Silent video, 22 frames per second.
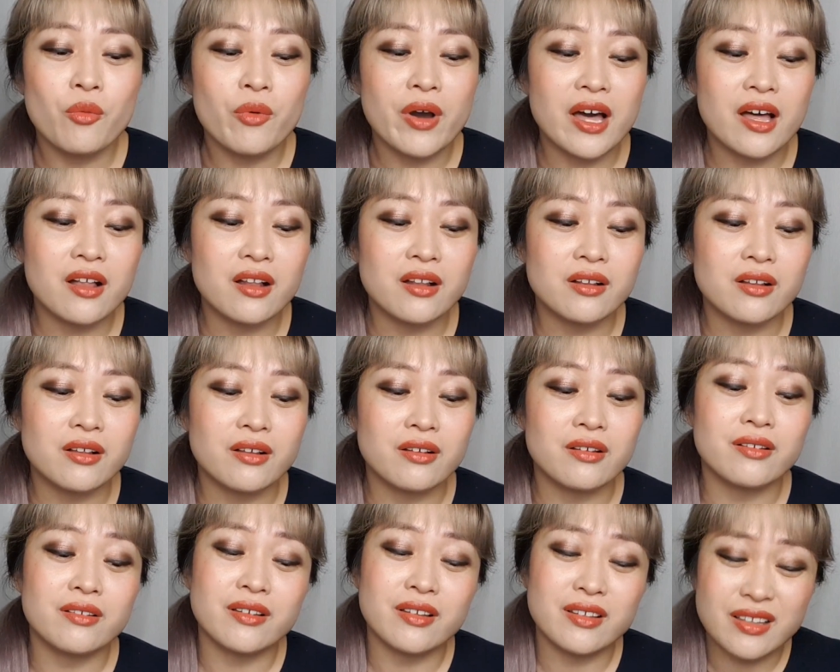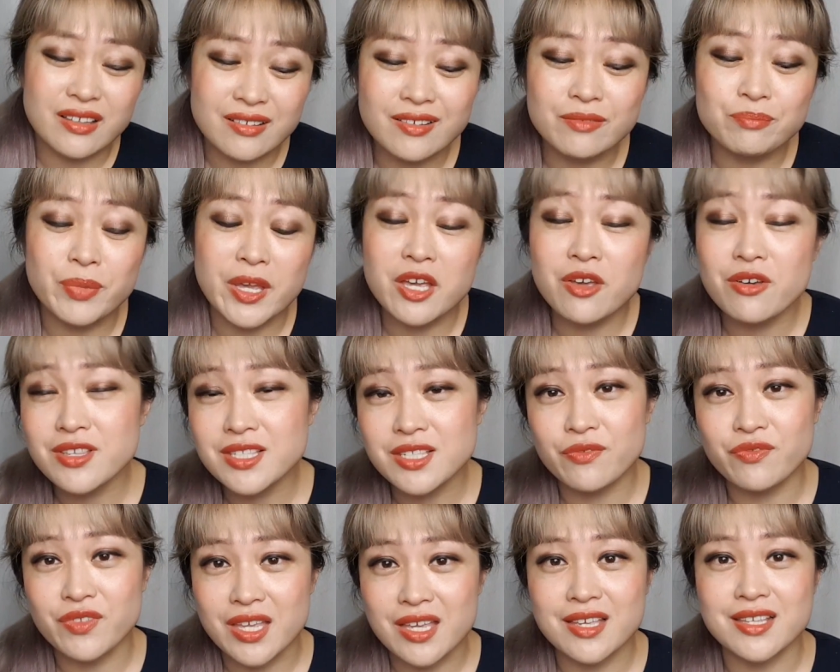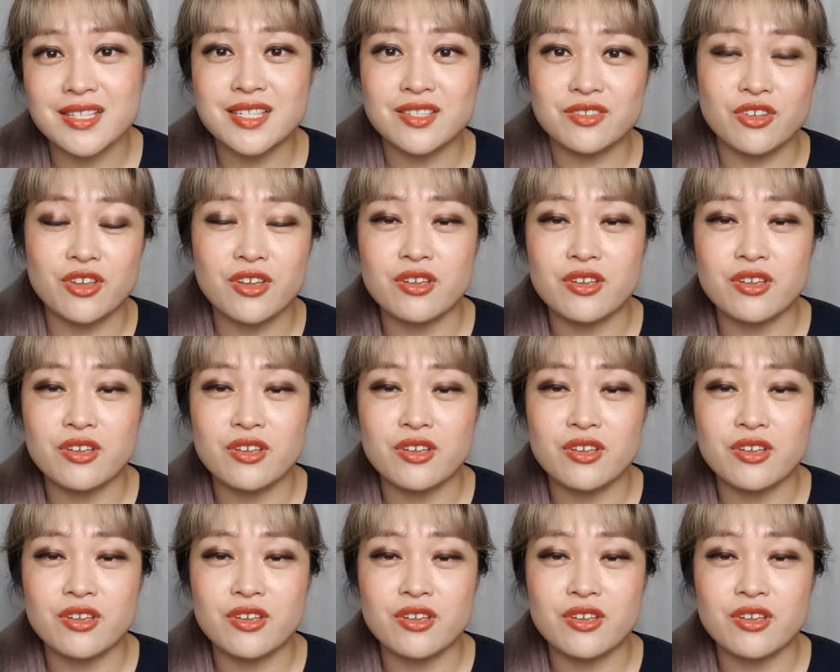Well, because of this,